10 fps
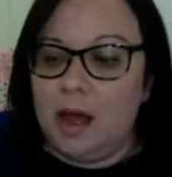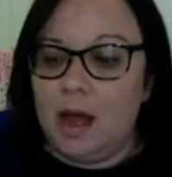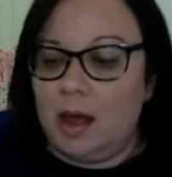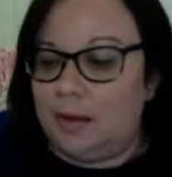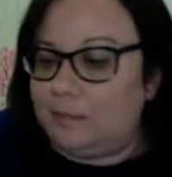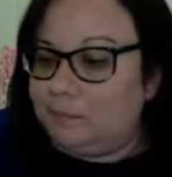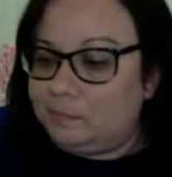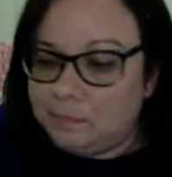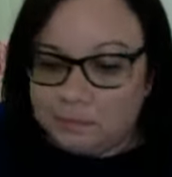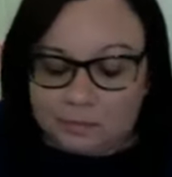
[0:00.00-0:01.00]
Um,
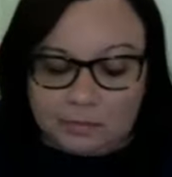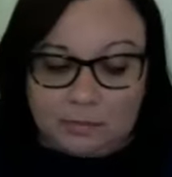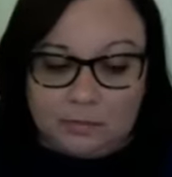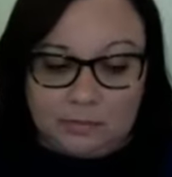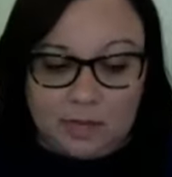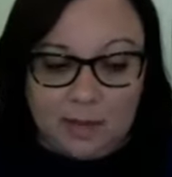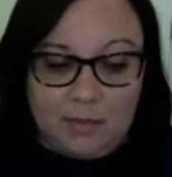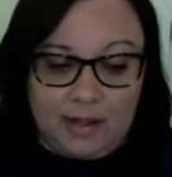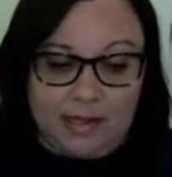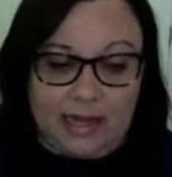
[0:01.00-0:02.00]

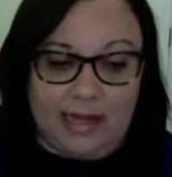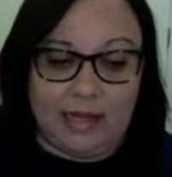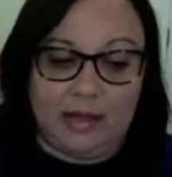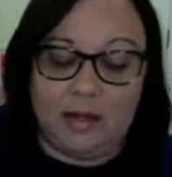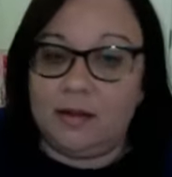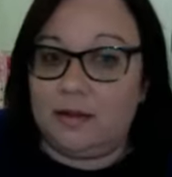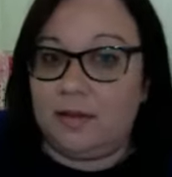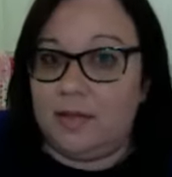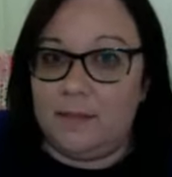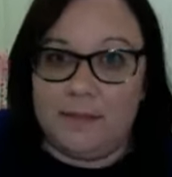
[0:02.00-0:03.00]
but like
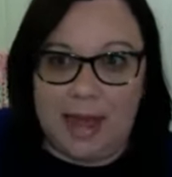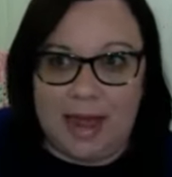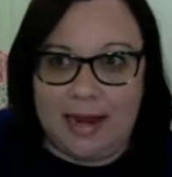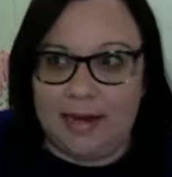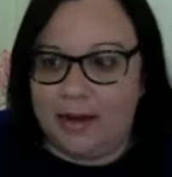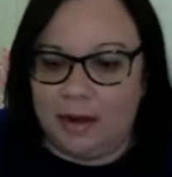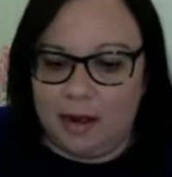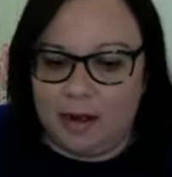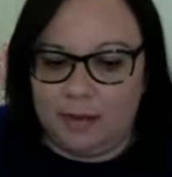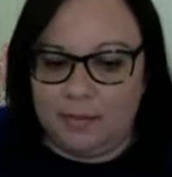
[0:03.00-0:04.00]
the main
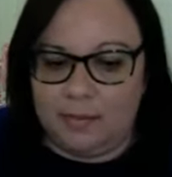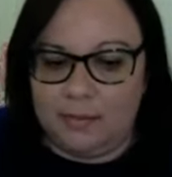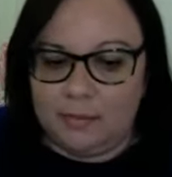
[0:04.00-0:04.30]
um,